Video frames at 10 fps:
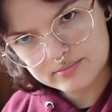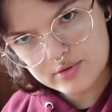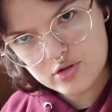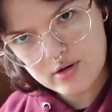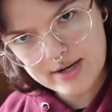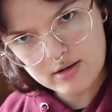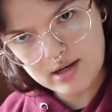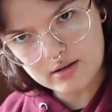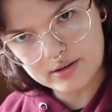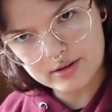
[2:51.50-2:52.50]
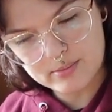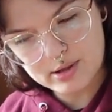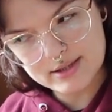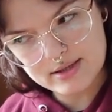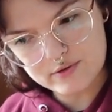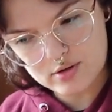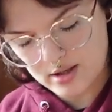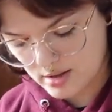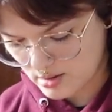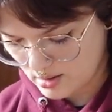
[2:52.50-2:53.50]
straighter, hairier breeds I've
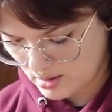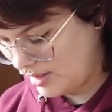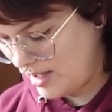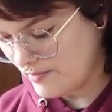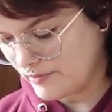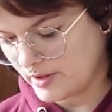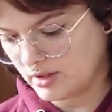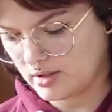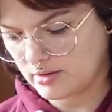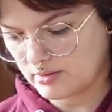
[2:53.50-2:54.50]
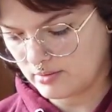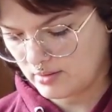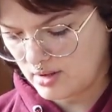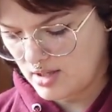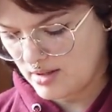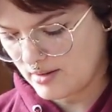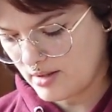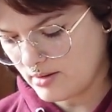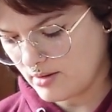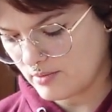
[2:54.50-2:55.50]
tried. I have a feeling,
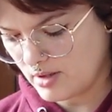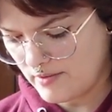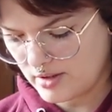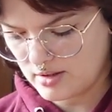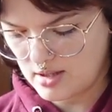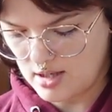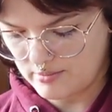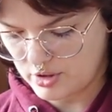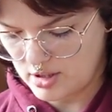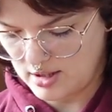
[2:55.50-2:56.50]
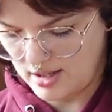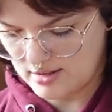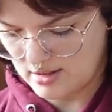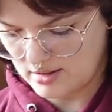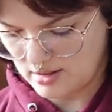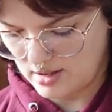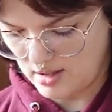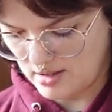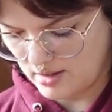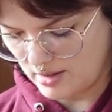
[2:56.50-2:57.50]
I don't know, we'll have to see how much elasticity I
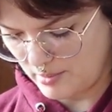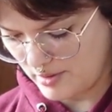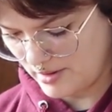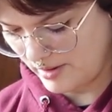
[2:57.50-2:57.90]
end up with